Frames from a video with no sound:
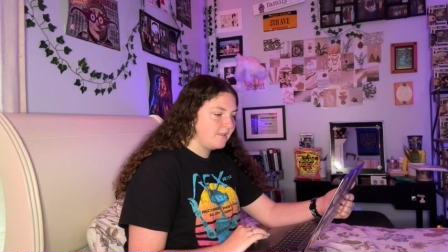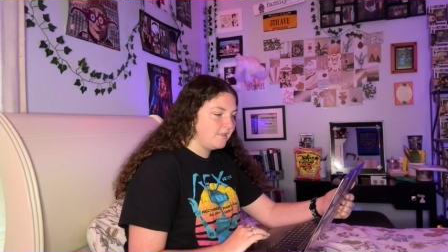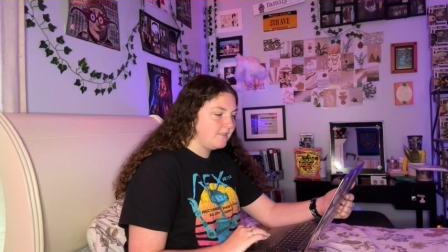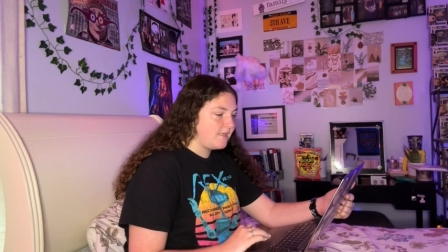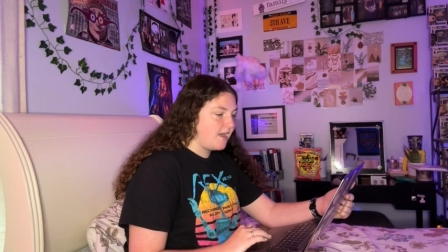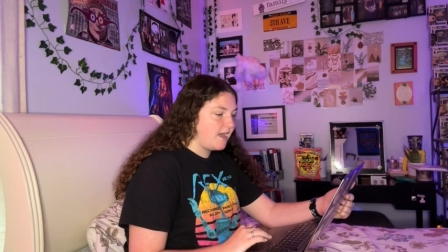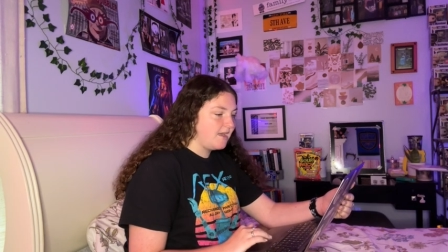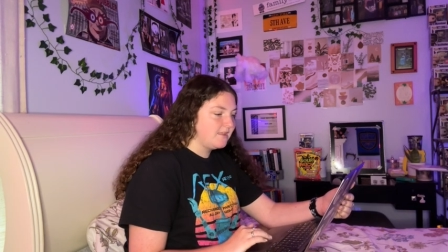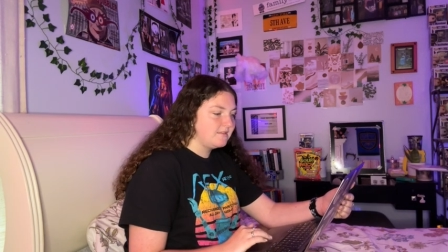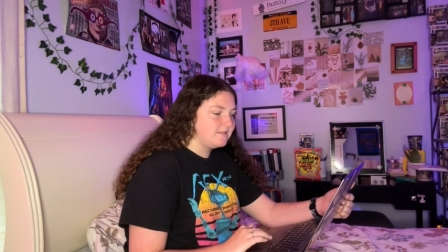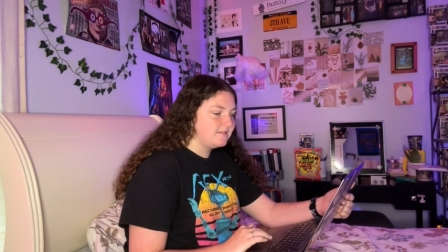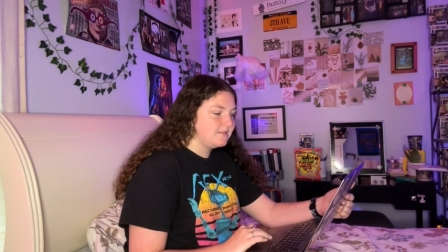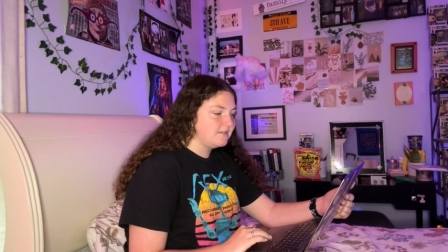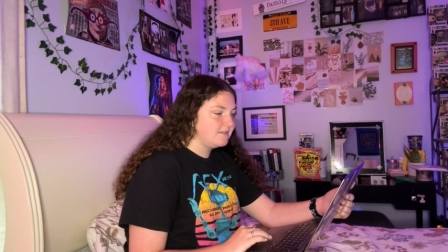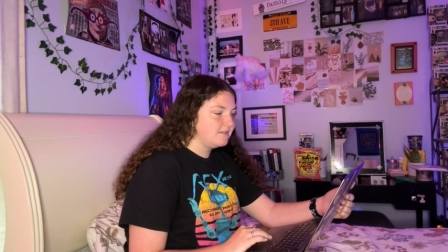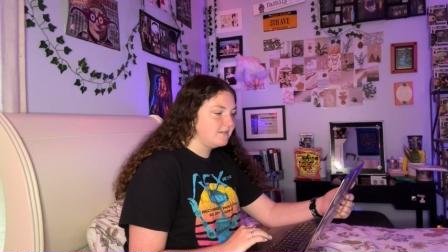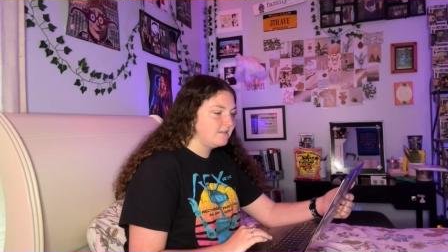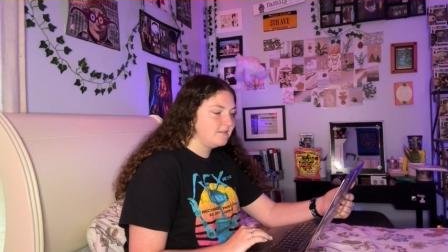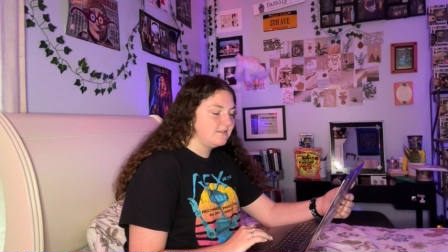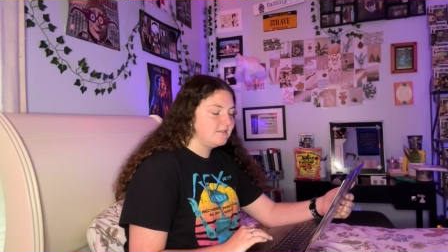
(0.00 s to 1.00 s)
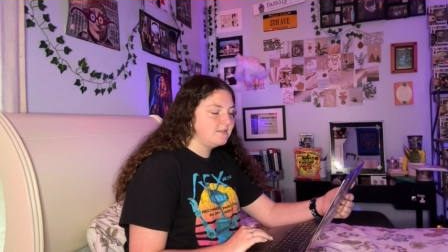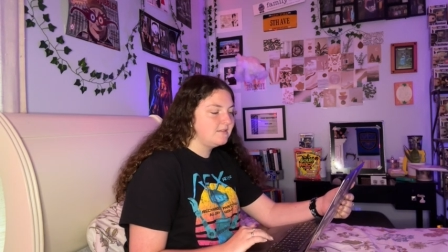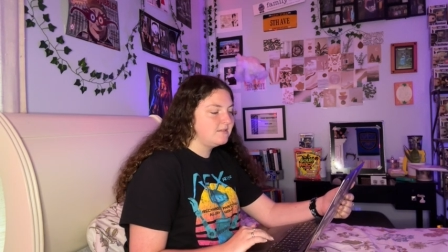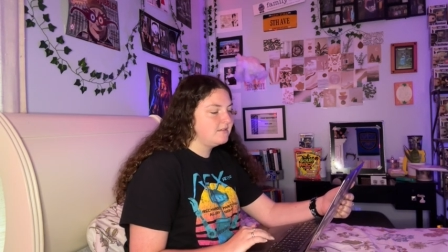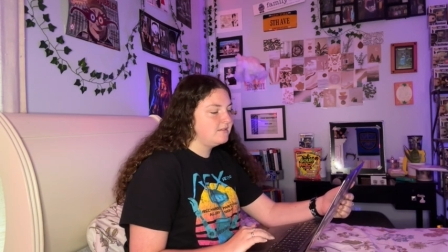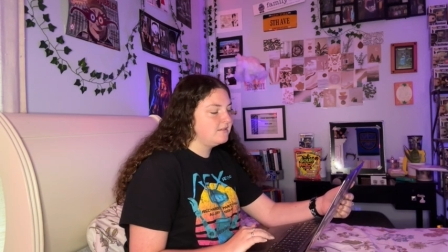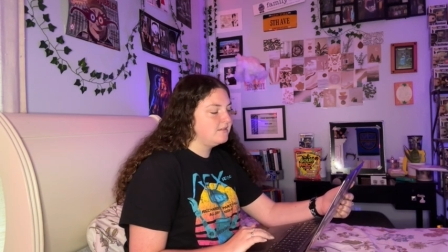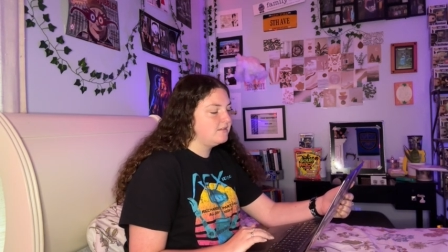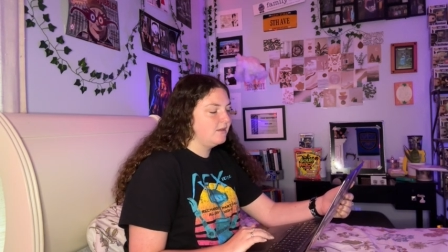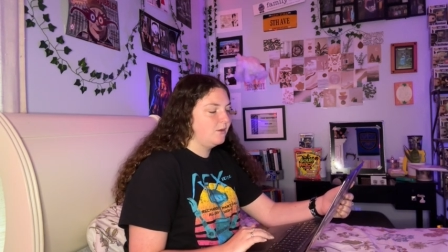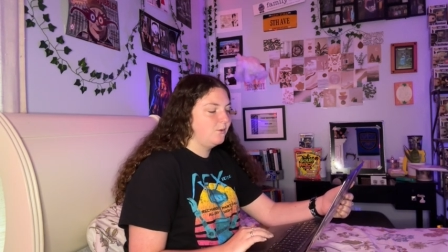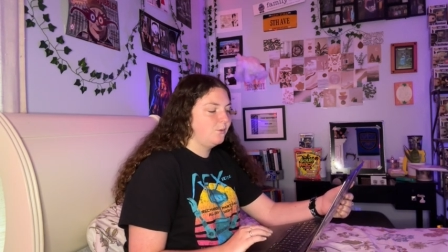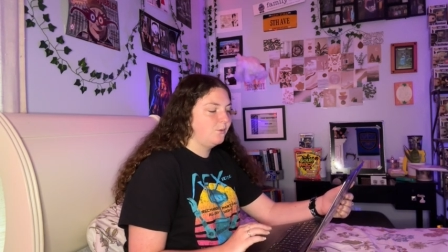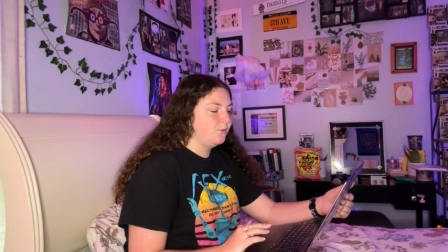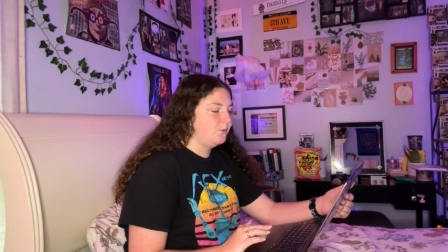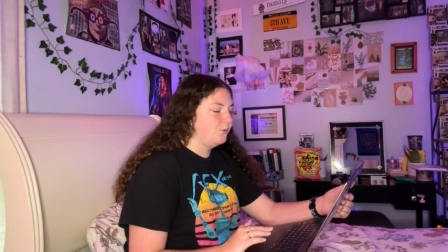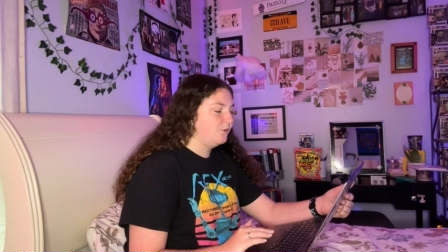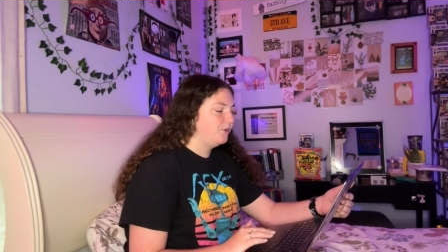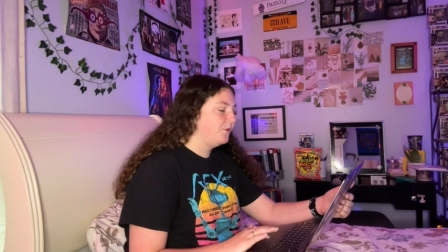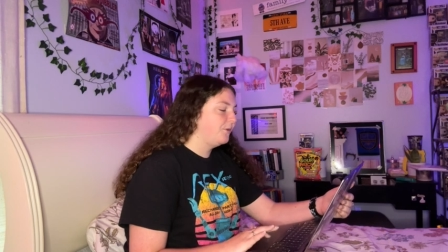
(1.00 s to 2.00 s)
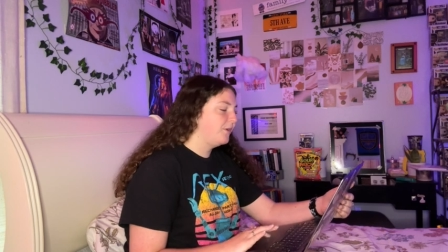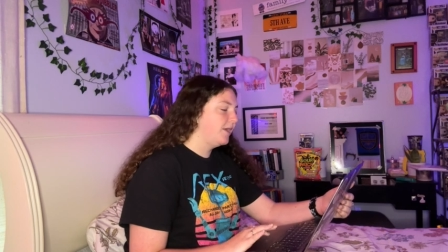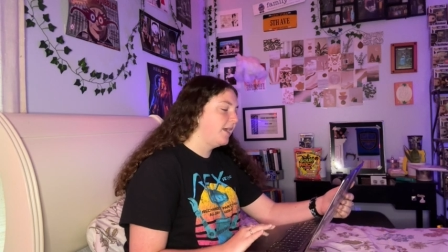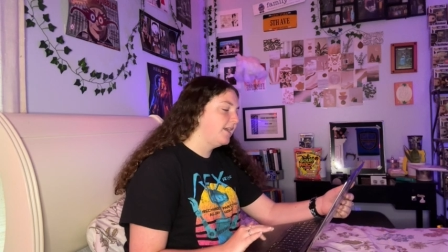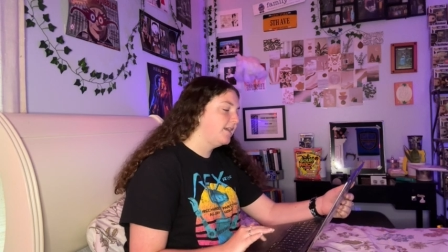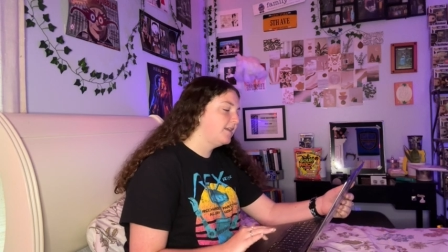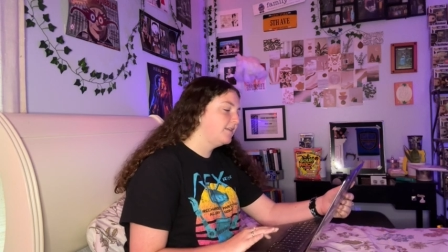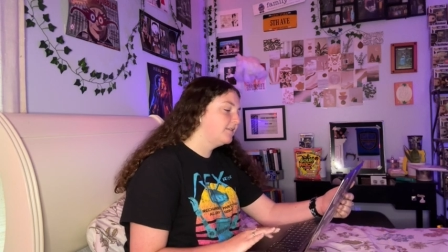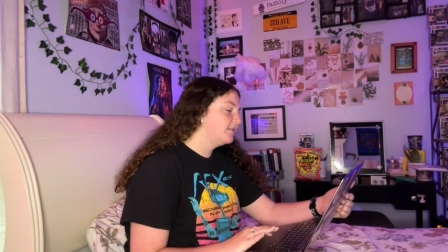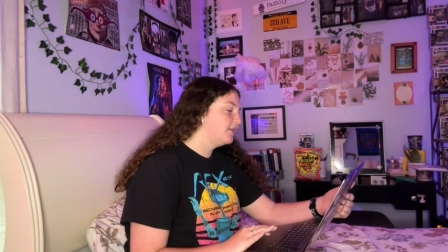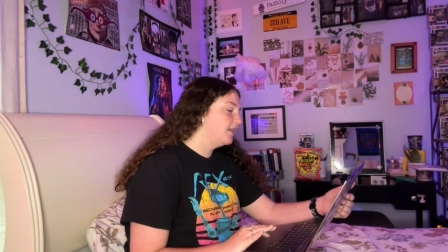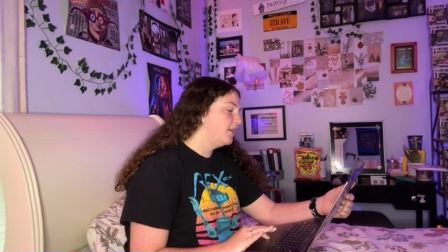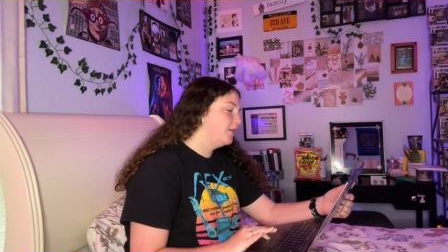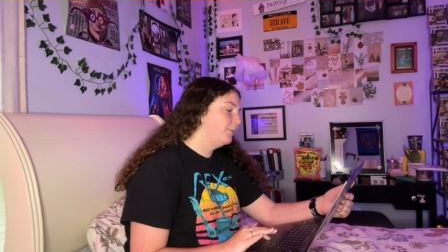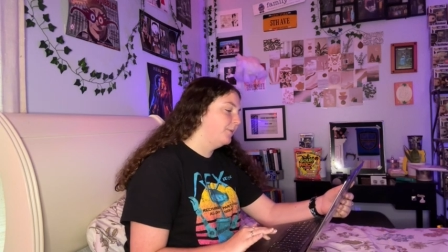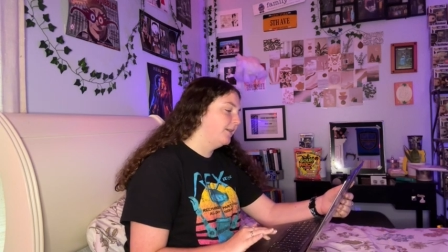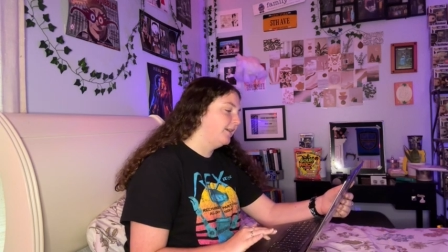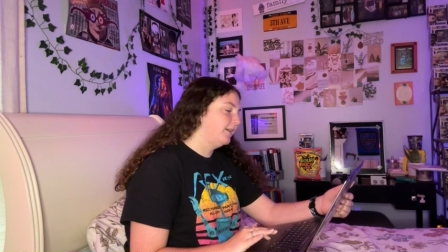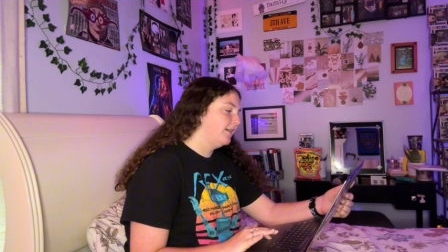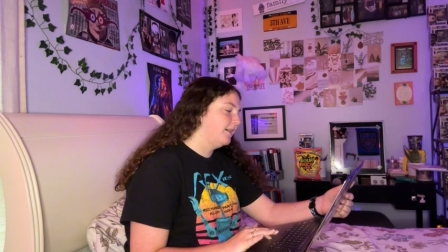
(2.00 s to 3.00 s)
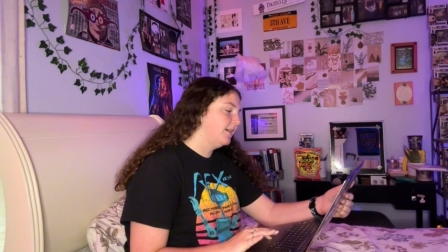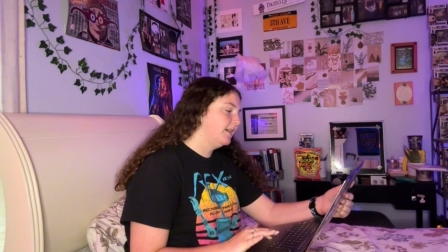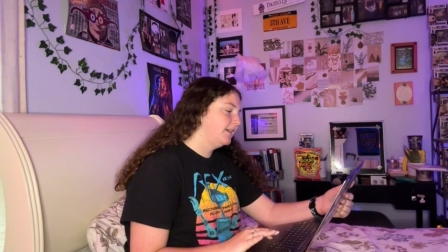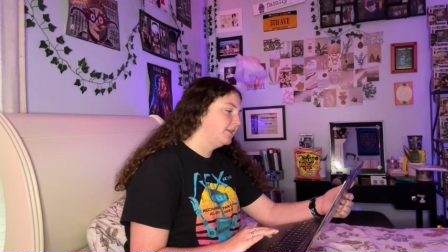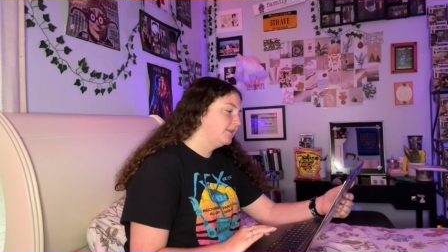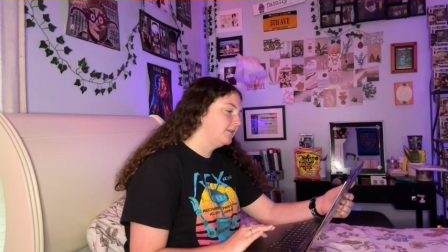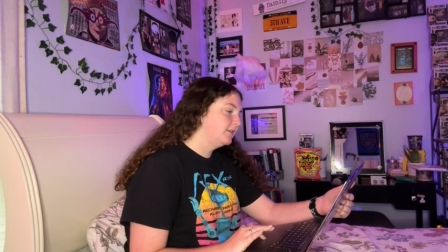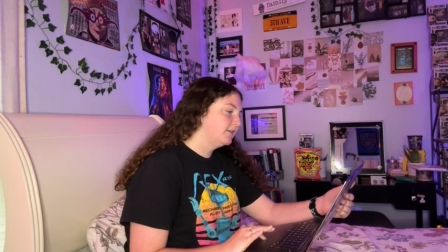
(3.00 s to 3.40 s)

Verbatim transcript: That's so cool, you guys. Oh my god.